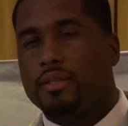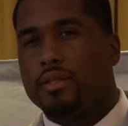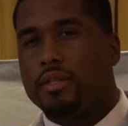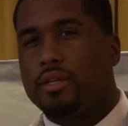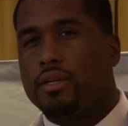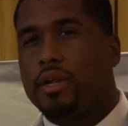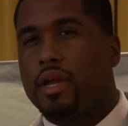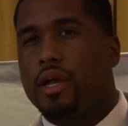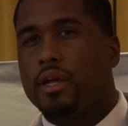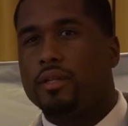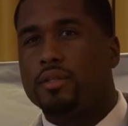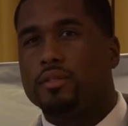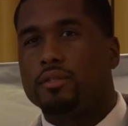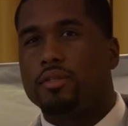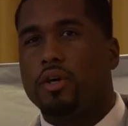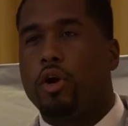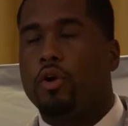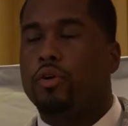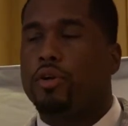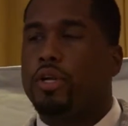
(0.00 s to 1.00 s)
they're not
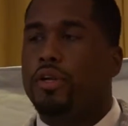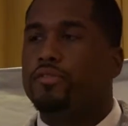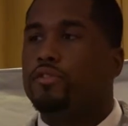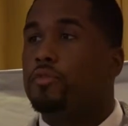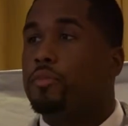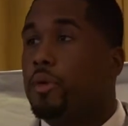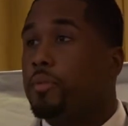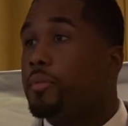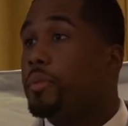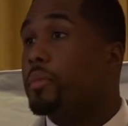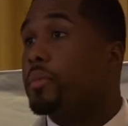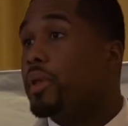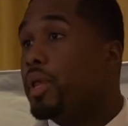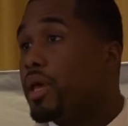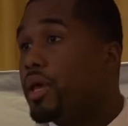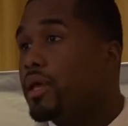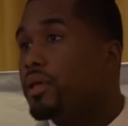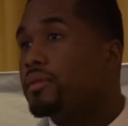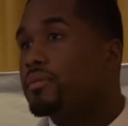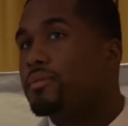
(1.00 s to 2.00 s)
old enough to remember me
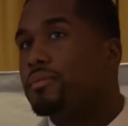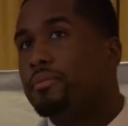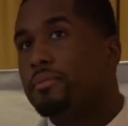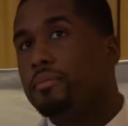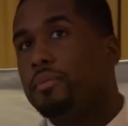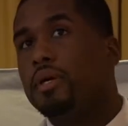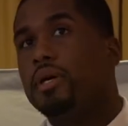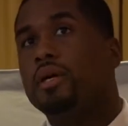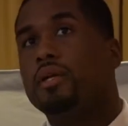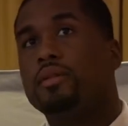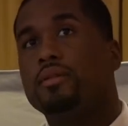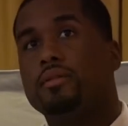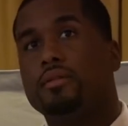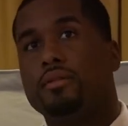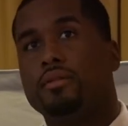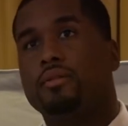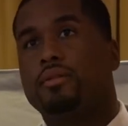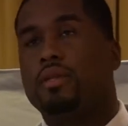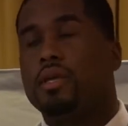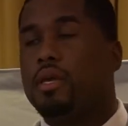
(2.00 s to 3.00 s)
playing, but
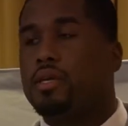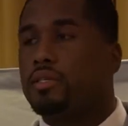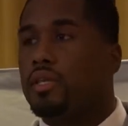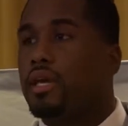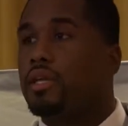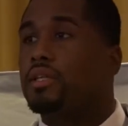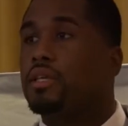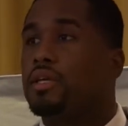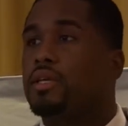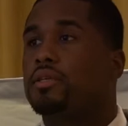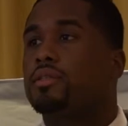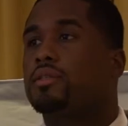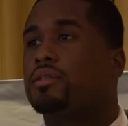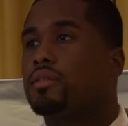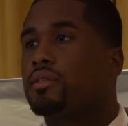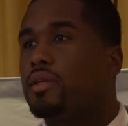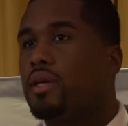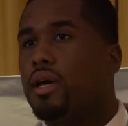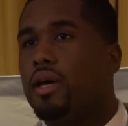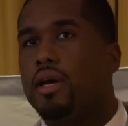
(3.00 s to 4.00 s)
things like this,
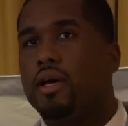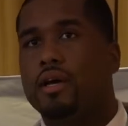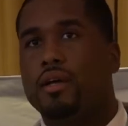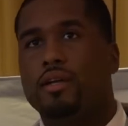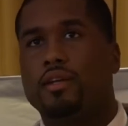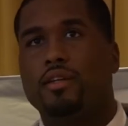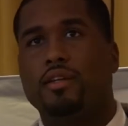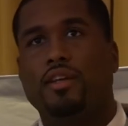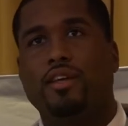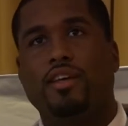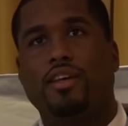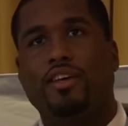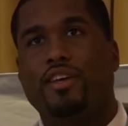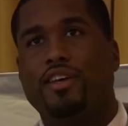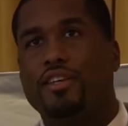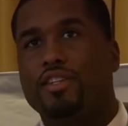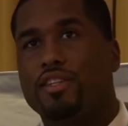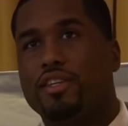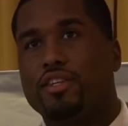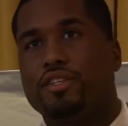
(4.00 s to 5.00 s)

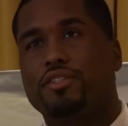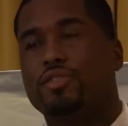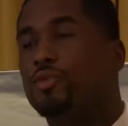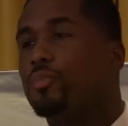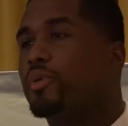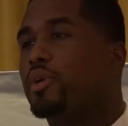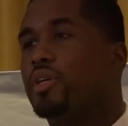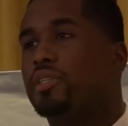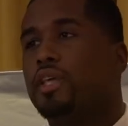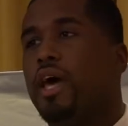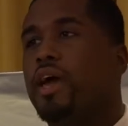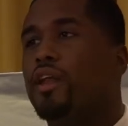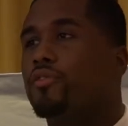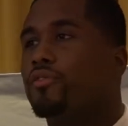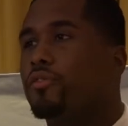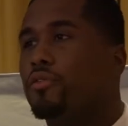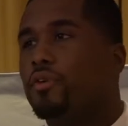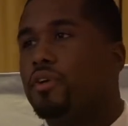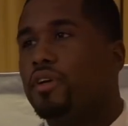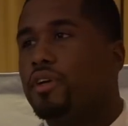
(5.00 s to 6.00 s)
they're super excited
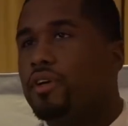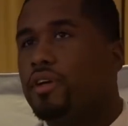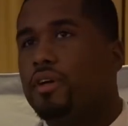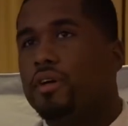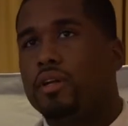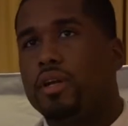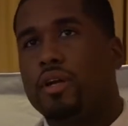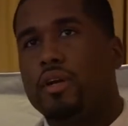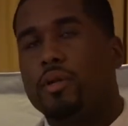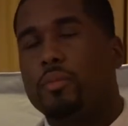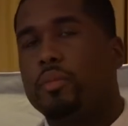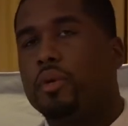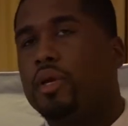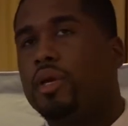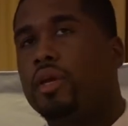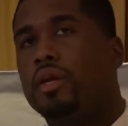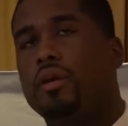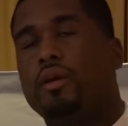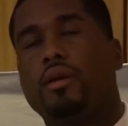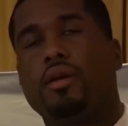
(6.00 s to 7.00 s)
for. They're going to be
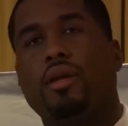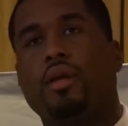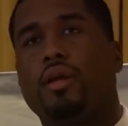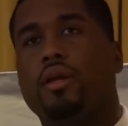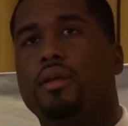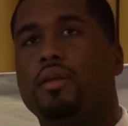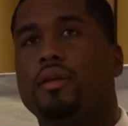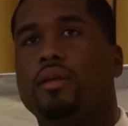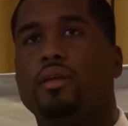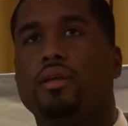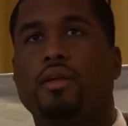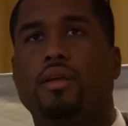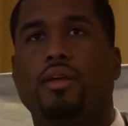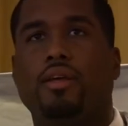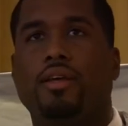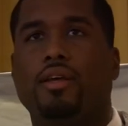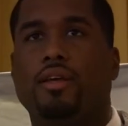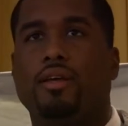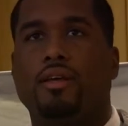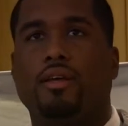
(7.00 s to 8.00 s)
here, and they're
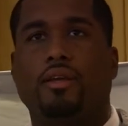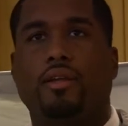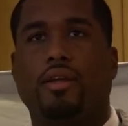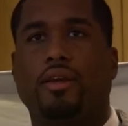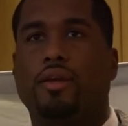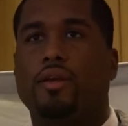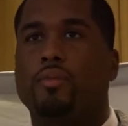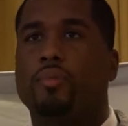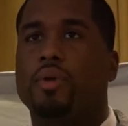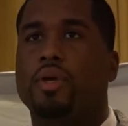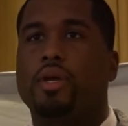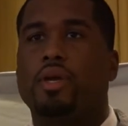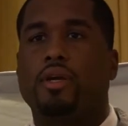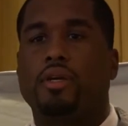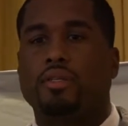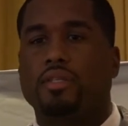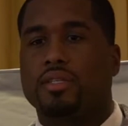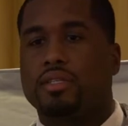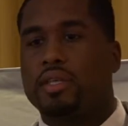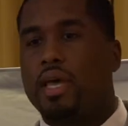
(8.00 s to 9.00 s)
gonna be here
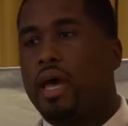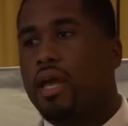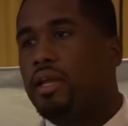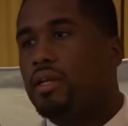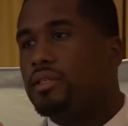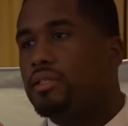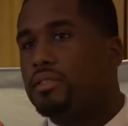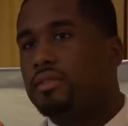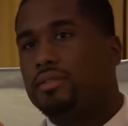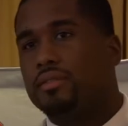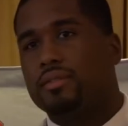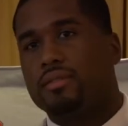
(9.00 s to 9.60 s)
as excited